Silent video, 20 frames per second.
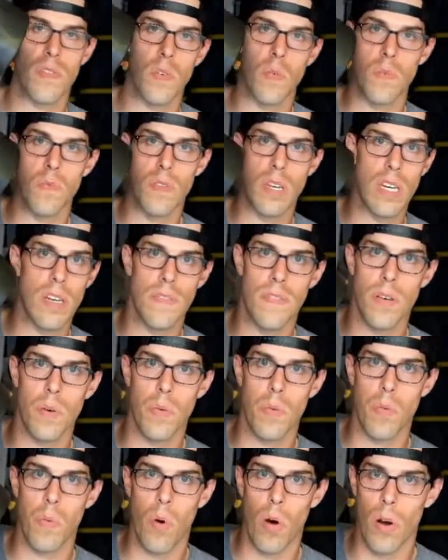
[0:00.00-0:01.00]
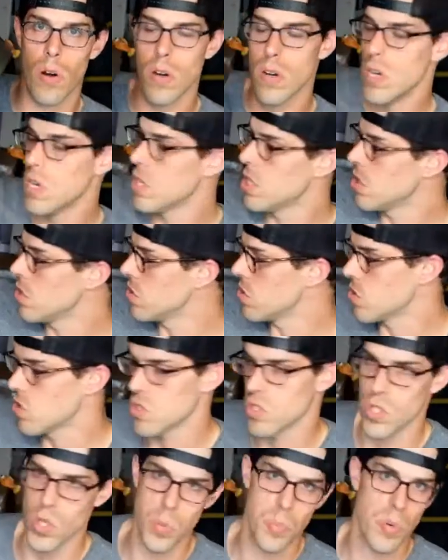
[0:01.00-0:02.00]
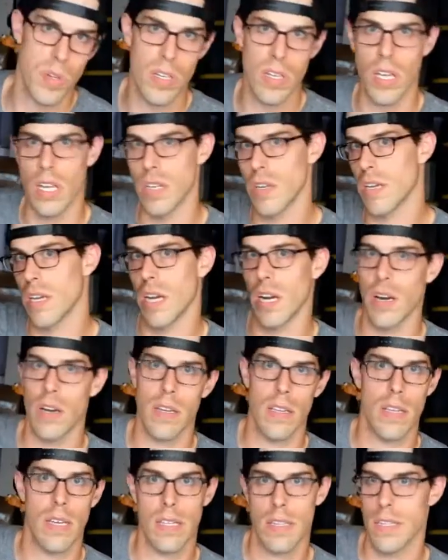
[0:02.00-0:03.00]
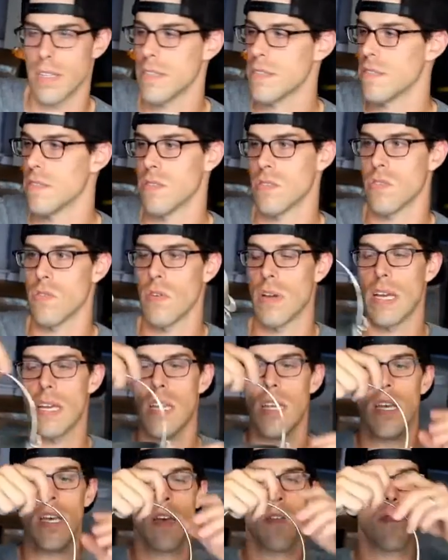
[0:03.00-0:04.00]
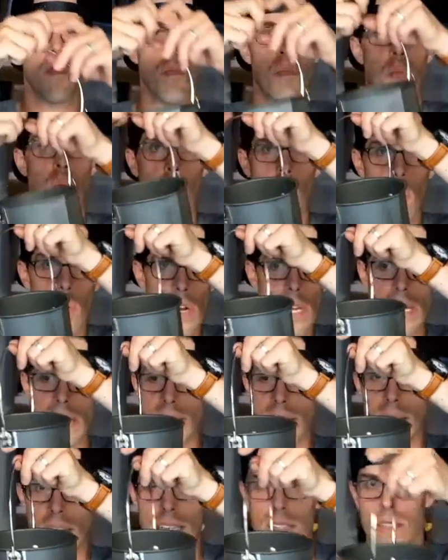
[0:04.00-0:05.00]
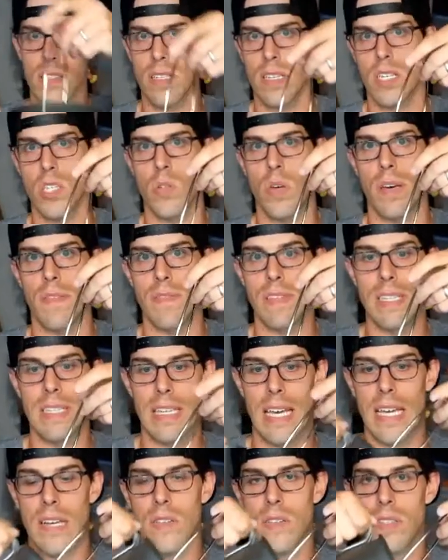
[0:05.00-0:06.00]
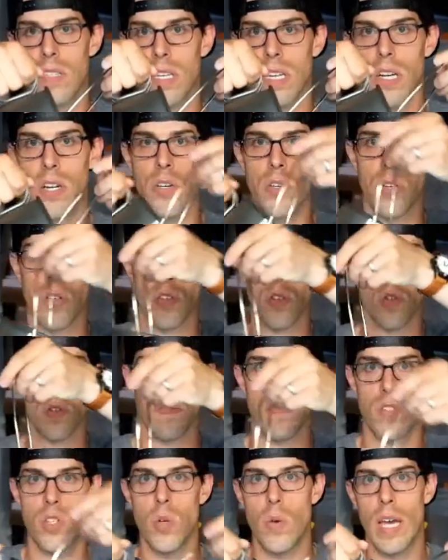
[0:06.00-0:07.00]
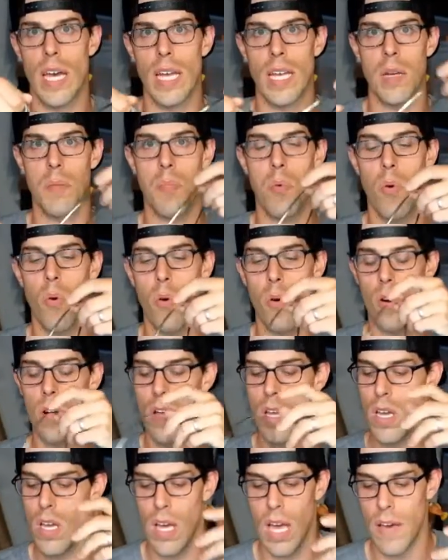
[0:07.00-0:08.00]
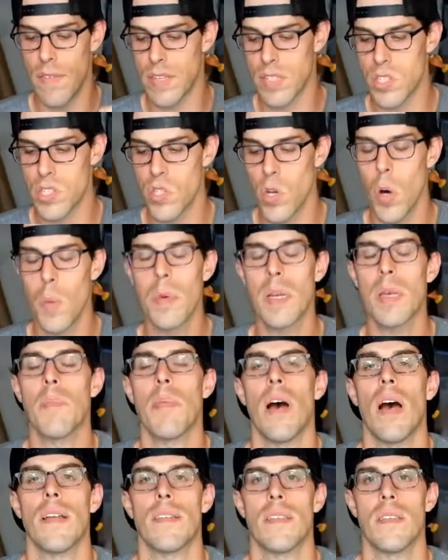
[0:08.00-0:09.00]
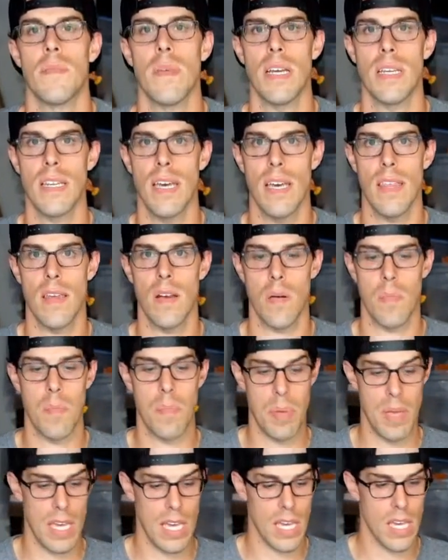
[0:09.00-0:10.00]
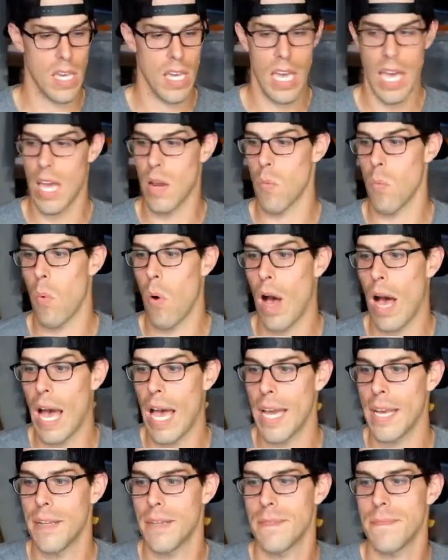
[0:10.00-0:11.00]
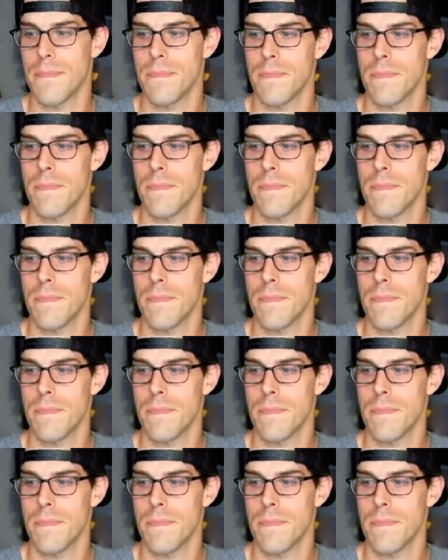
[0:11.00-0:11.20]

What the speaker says: If you need to fill it with water, you just scoop it and you carry it like this. It's great. For pouring, it's excellent because you have these handles here. You can sort of two-handed pour. I've had so many pots in my day that are big and wide.